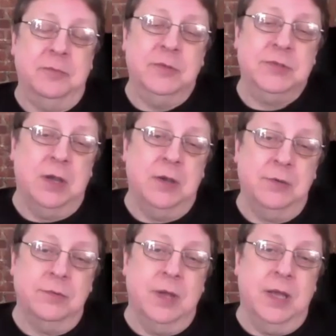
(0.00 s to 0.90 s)

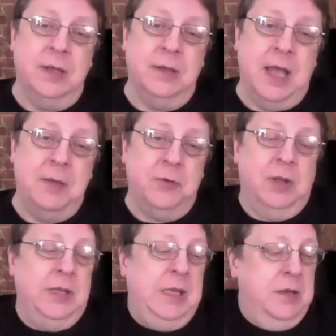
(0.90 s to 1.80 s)
So uh, I'm
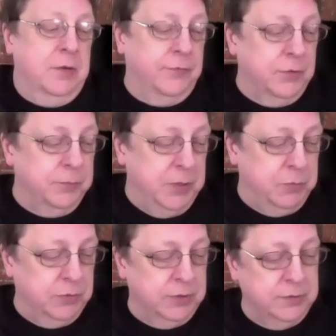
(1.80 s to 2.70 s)
really eager for
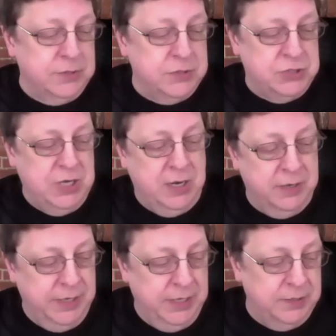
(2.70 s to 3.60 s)
people to to
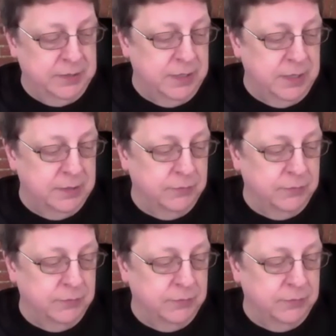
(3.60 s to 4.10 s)
share in uh,